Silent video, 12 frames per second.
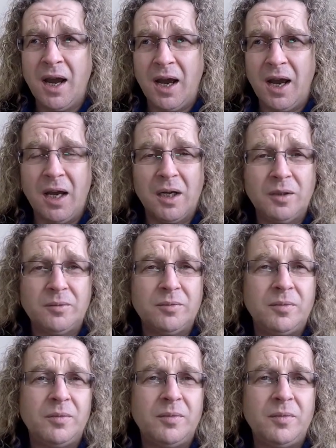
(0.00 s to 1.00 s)
And
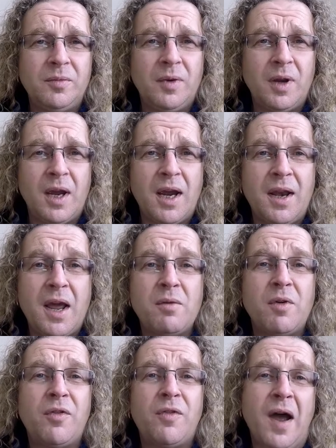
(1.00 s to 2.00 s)
they
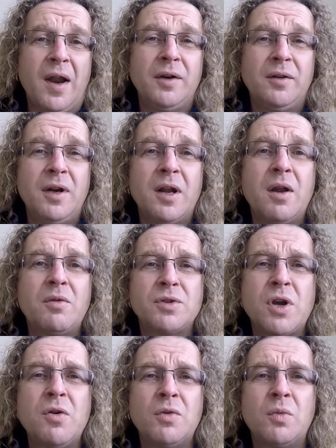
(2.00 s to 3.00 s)
were fun, you know, it was
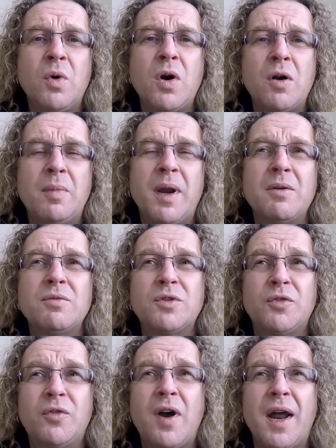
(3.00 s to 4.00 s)
hard work, but it was
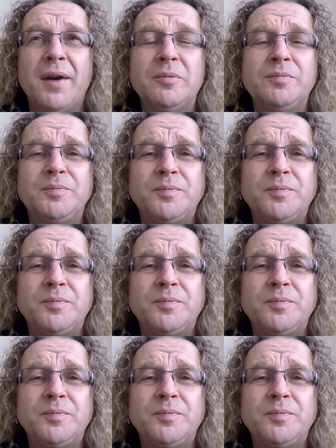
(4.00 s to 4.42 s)
fun.